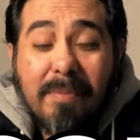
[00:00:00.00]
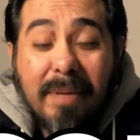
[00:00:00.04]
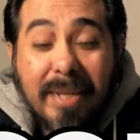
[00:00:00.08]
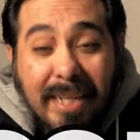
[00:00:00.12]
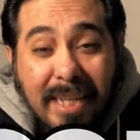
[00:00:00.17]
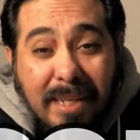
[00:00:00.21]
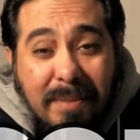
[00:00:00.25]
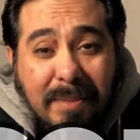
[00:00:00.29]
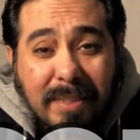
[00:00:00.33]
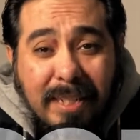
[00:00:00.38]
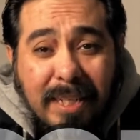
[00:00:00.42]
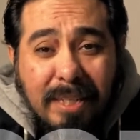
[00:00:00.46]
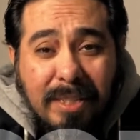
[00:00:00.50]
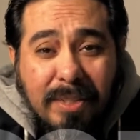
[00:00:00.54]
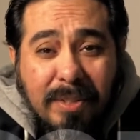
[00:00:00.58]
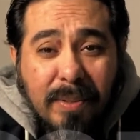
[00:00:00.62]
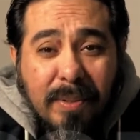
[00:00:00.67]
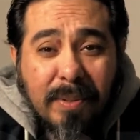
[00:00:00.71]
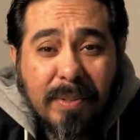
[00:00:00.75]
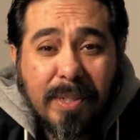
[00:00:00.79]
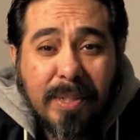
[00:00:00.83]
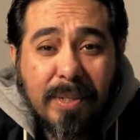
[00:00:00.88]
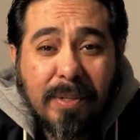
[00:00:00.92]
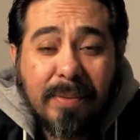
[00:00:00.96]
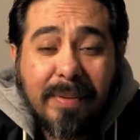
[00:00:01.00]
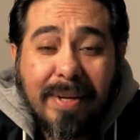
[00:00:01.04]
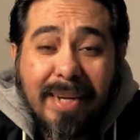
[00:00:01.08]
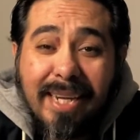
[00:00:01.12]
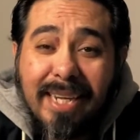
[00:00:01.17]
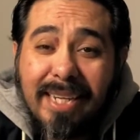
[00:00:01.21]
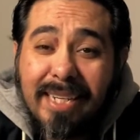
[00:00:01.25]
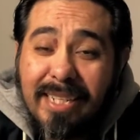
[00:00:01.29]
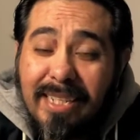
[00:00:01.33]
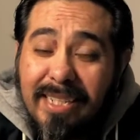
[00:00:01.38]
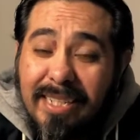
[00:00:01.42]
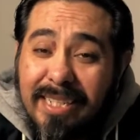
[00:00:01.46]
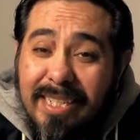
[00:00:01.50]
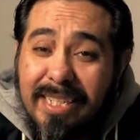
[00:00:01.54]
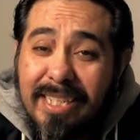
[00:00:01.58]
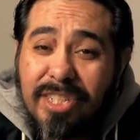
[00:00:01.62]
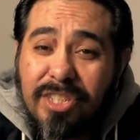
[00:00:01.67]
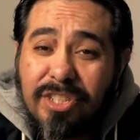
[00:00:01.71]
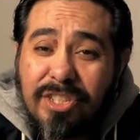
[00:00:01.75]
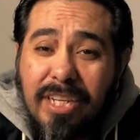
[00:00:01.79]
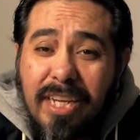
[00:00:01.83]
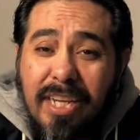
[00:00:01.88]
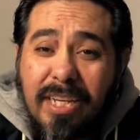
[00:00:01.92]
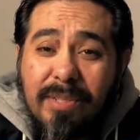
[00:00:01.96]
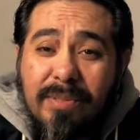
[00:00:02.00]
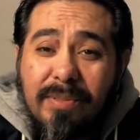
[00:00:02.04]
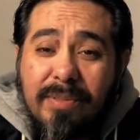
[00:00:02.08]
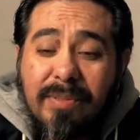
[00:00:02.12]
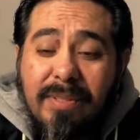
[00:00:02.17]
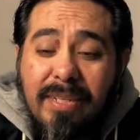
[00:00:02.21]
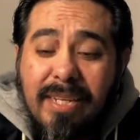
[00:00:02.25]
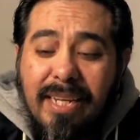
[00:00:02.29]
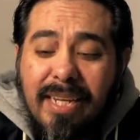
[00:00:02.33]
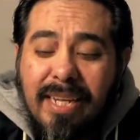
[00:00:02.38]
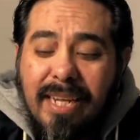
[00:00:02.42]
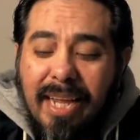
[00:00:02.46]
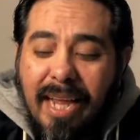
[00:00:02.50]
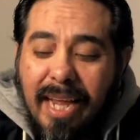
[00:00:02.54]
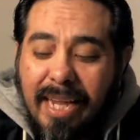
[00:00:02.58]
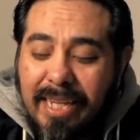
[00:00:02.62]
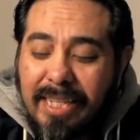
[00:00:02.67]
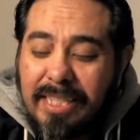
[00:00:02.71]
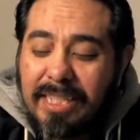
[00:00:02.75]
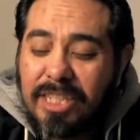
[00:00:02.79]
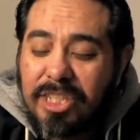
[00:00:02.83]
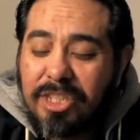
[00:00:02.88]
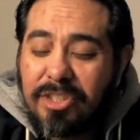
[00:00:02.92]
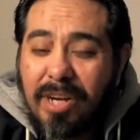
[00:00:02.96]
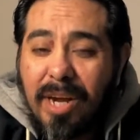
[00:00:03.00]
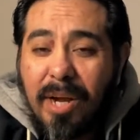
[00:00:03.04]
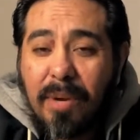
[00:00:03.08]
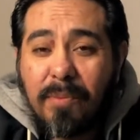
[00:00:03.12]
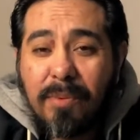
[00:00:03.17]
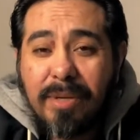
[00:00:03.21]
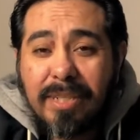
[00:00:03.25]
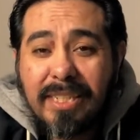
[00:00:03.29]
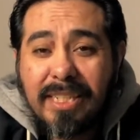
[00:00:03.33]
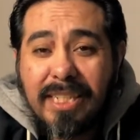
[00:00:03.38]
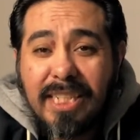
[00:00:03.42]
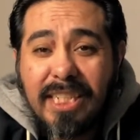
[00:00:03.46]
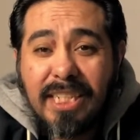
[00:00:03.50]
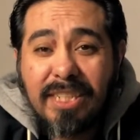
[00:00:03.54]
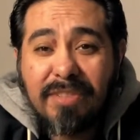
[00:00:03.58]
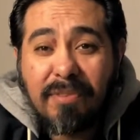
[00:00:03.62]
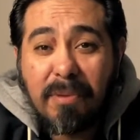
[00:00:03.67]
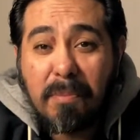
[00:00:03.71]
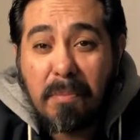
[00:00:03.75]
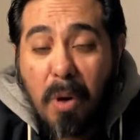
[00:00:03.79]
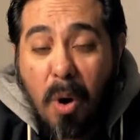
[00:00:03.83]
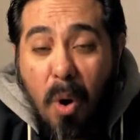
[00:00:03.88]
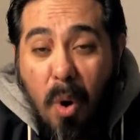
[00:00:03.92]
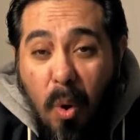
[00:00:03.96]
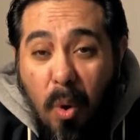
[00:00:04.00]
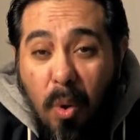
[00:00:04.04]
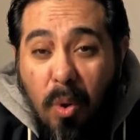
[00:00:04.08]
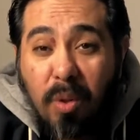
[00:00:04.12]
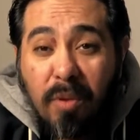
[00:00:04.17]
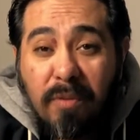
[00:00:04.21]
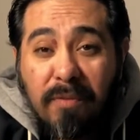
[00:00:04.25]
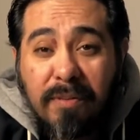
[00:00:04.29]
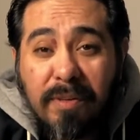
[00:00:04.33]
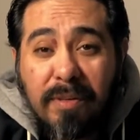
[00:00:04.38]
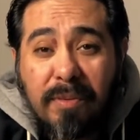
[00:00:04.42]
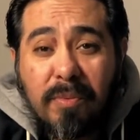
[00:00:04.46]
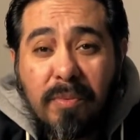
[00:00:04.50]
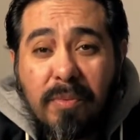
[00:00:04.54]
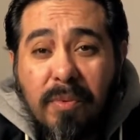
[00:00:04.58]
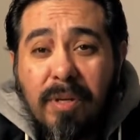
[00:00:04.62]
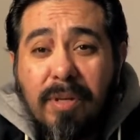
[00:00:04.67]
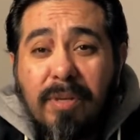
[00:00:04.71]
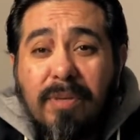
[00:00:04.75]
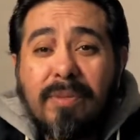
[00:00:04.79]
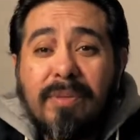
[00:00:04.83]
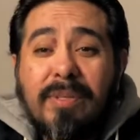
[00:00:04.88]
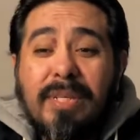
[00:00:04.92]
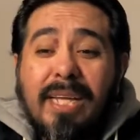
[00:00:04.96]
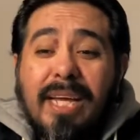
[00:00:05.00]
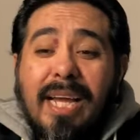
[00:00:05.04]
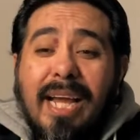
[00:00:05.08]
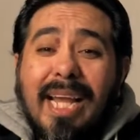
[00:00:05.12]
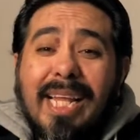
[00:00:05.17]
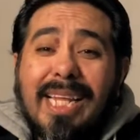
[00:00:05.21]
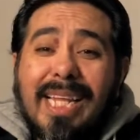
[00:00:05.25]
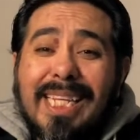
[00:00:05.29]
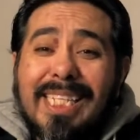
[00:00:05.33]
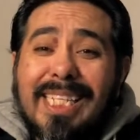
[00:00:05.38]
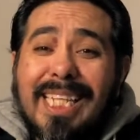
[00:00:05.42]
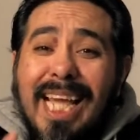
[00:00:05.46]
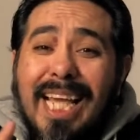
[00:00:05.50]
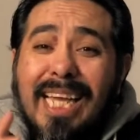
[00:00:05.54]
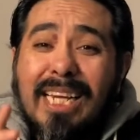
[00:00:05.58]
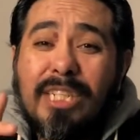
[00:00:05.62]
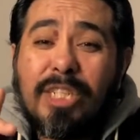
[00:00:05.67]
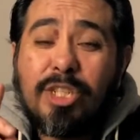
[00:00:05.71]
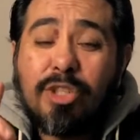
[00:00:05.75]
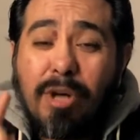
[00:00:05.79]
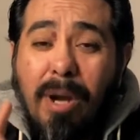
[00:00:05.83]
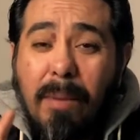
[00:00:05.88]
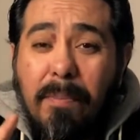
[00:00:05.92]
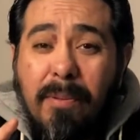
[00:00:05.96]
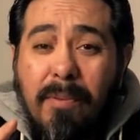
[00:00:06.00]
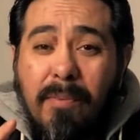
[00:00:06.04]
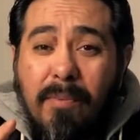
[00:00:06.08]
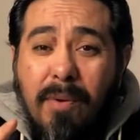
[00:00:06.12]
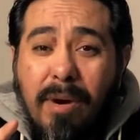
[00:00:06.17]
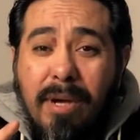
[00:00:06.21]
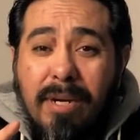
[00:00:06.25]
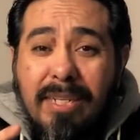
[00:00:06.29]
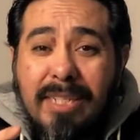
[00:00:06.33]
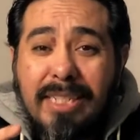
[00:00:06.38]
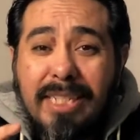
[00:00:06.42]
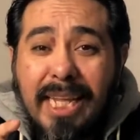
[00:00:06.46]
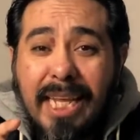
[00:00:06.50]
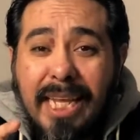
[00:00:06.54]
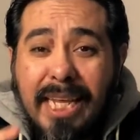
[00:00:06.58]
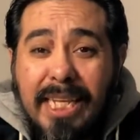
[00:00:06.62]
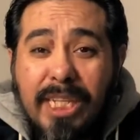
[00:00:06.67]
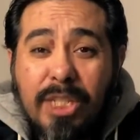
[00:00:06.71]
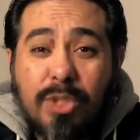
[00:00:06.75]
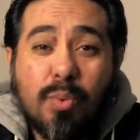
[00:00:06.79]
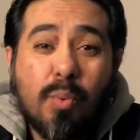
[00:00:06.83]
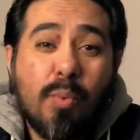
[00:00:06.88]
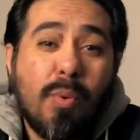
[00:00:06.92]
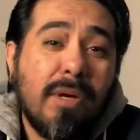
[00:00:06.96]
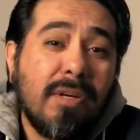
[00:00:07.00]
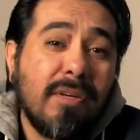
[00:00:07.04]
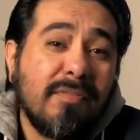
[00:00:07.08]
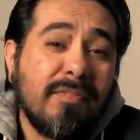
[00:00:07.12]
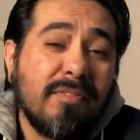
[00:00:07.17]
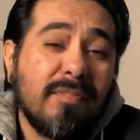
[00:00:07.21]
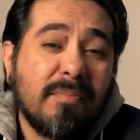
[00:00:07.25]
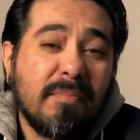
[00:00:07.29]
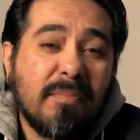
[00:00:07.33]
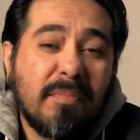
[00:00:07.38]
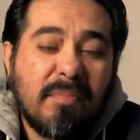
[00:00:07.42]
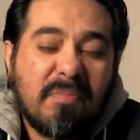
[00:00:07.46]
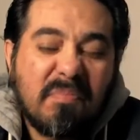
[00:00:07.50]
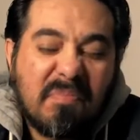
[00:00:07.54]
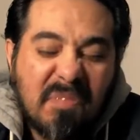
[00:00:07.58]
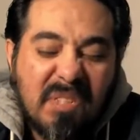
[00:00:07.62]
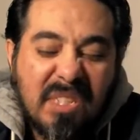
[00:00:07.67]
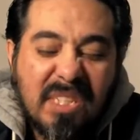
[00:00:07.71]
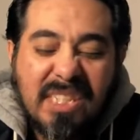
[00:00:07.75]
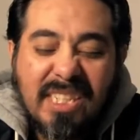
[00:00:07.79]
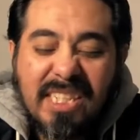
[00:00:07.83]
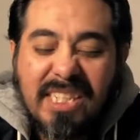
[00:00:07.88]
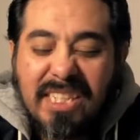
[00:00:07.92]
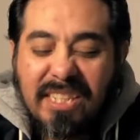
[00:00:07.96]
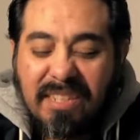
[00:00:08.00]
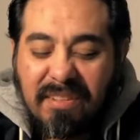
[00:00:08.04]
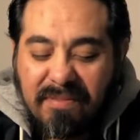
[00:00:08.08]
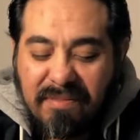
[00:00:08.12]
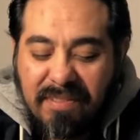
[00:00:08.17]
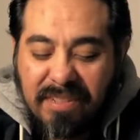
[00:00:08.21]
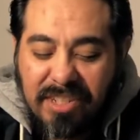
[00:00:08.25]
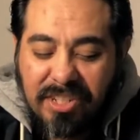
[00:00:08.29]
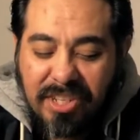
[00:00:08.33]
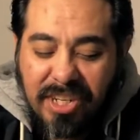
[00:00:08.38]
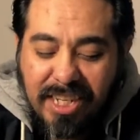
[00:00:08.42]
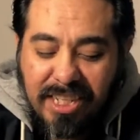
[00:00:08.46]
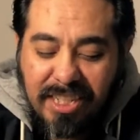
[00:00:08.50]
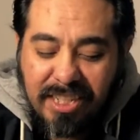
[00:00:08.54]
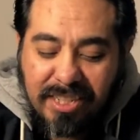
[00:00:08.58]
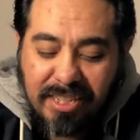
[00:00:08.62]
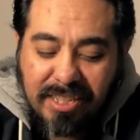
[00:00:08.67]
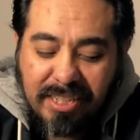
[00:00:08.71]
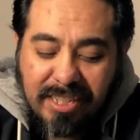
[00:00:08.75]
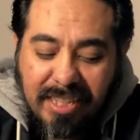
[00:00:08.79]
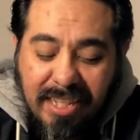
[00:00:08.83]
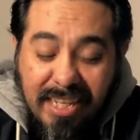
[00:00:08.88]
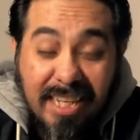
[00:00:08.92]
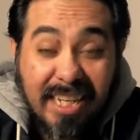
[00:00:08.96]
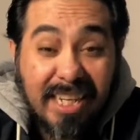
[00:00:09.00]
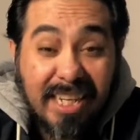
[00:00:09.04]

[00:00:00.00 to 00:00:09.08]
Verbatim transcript: my name is Antonio, and in this channel, I get to try whiskeys from all over the world. I like to add a drop of water to each one of them just to see if it changes.